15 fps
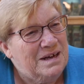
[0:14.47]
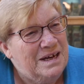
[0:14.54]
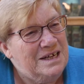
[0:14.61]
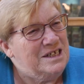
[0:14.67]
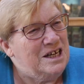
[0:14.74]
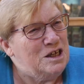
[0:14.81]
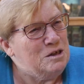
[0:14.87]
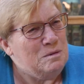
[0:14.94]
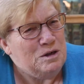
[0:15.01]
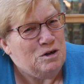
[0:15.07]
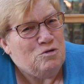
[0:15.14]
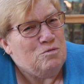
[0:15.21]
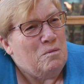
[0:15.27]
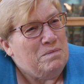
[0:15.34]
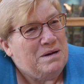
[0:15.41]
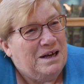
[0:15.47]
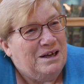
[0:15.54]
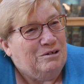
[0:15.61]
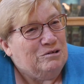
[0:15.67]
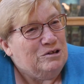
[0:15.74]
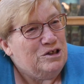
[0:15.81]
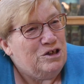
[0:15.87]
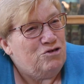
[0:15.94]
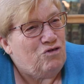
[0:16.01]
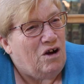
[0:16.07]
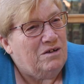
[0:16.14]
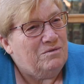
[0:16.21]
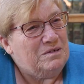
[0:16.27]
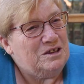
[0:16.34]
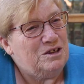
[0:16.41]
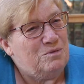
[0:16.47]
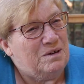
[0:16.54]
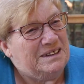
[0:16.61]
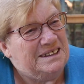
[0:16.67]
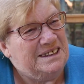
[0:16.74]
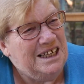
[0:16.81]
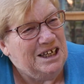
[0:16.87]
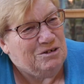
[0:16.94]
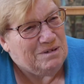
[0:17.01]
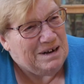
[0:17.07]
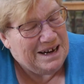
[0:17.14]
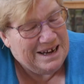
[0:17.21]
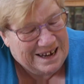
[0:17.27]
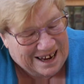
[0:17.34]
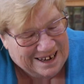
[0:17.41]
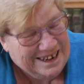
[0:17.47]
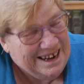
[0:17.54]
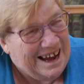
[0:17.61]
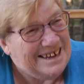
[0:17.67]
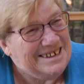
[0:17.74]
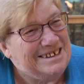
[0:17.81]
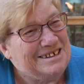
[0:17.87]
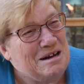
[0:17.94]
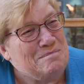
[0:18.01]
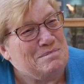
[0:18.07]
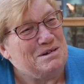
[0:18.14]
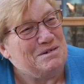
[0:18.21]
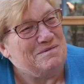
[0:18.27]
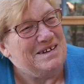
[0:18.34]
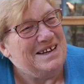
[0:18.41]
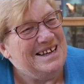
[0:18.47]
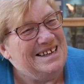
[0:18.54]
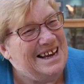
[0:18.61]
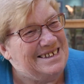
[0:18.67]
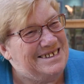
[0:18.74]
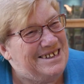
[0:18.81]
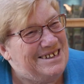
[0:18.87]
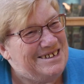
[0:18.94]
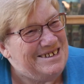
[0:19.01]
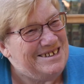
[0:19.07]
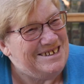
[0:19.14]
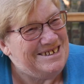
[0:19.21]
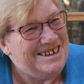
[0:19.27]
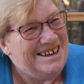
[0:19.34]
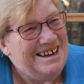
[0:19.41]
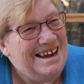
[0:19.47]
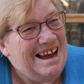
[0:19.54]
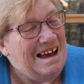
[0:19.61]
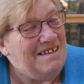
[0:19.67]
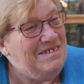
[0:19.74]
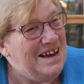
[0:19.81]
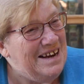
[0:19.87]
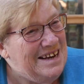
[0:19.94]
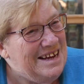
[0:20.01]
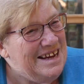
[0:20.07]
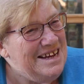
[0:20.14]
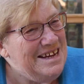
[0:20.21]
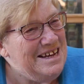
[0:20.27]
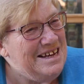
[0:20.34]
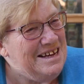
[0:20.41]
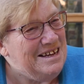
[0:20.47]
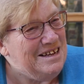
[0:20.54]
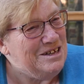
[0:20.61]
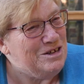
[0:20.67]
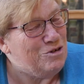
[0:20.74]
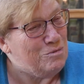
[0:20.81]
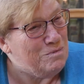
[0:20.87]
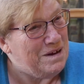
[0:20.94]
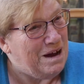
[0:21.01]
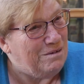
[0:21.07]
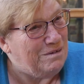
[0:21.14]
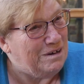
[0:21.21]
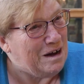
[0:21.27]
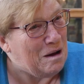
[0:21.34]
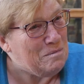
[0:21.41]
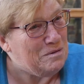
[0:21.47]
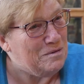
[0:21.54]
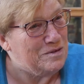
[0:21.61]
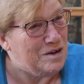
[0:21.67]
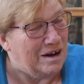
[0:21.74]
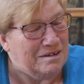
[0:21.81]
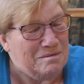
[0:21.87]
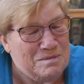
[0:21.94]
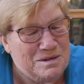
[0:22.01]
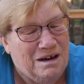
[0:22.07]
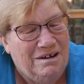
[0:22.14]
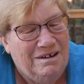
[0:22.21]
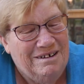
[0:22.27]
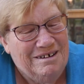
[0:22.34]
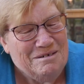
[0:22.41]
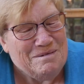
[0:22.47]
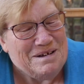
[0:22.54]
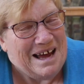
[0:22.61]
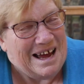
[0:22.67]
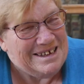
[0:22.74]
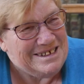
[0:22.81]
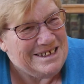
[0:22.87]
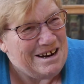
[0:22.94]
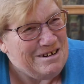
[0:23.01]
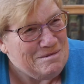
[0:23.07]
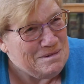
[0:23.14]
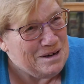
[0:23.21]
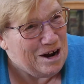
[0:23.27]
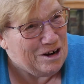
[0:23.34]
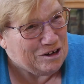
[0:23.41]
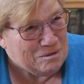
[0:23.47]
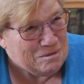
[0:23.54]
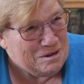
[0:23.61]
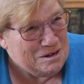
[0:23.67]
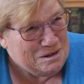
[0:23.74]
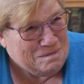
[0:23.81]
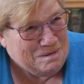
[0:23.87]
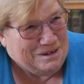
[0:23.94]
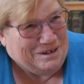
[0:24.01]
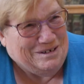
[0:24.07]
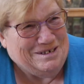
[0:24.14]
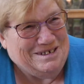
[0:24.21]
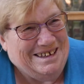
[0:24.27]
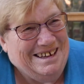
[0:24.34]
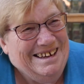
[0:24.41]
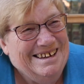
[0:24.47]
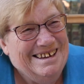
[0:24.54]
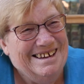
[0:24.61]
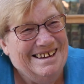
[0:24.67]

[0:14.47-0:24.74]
he said to me, you won't be any good as a driver. So I secretly had a couple of lessons. And then he took me out a couple of times. We had terrible arguments because